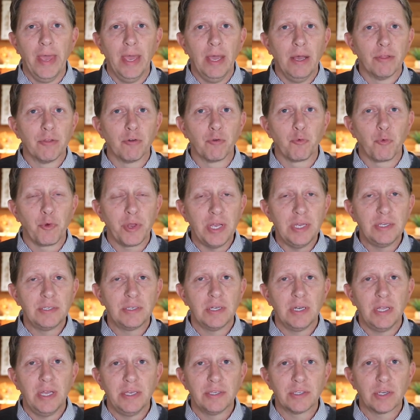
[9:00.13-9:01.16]
the
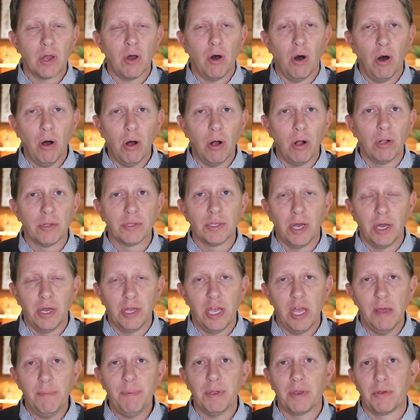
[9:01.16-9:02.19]
reason he's called a
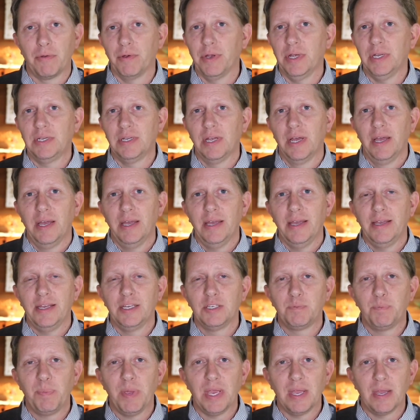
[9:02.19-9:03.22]
hypocrite
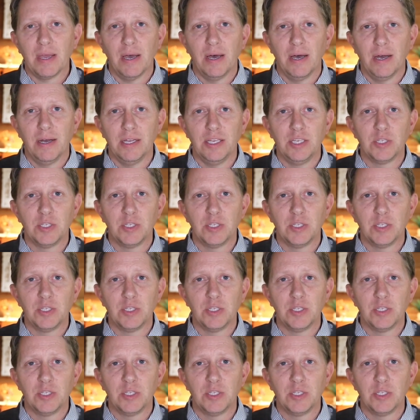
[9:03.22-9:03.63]
is because is